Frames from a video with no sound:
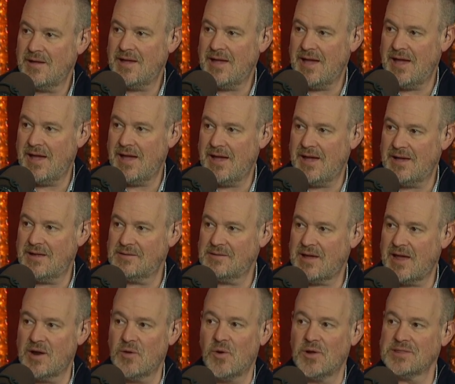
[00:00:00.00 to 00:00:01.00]
And
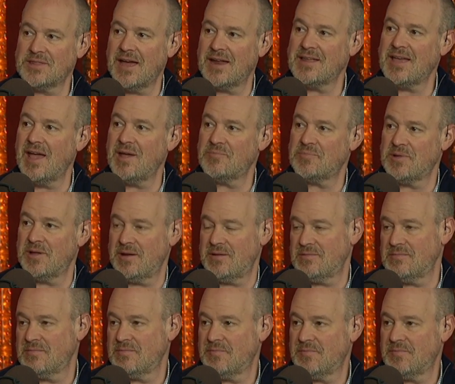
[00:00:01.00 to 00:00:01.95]
I don't want that game played.